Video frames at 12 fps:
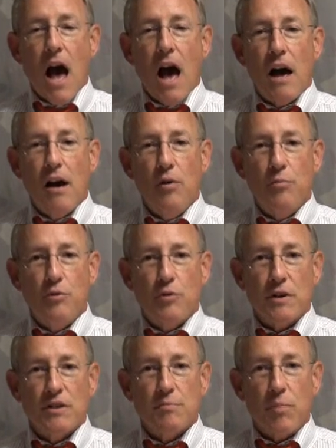I hope
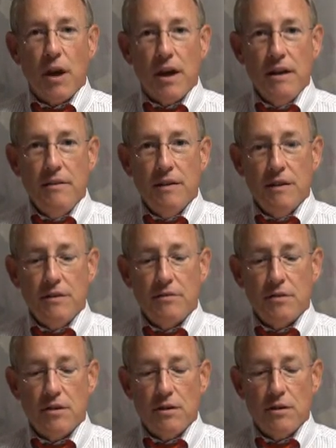to explain these
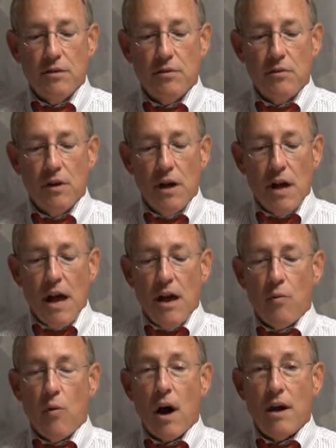to you
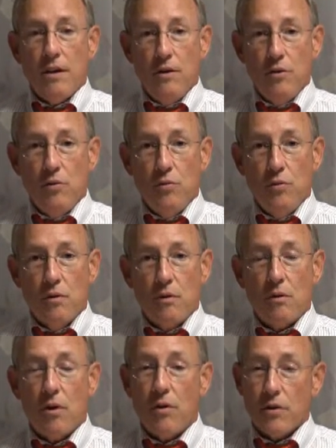and why you
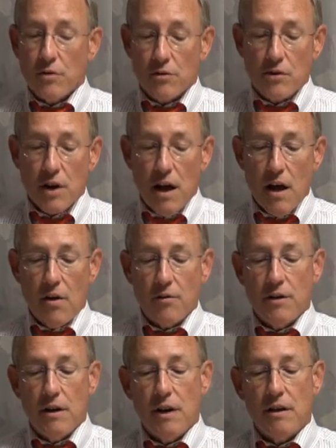or your
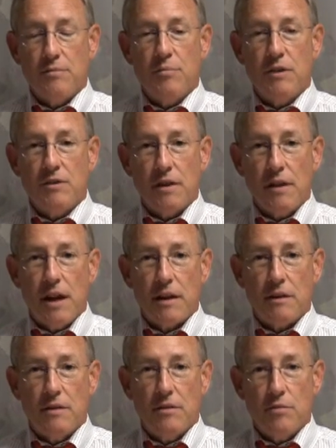child has been
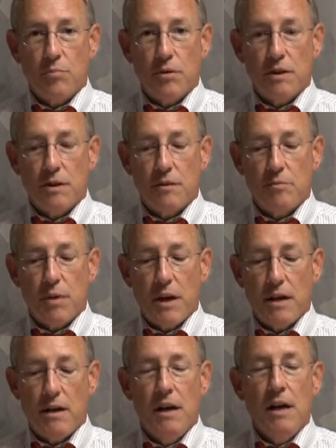selected to
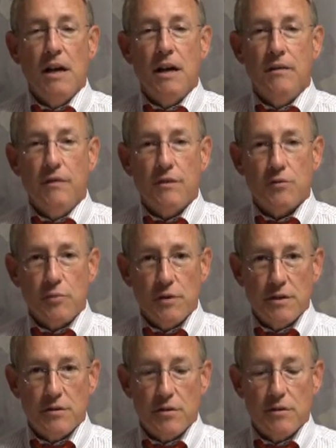participate in this
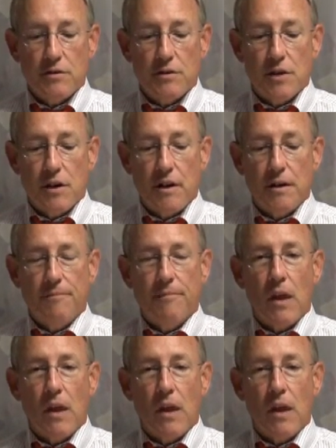research study.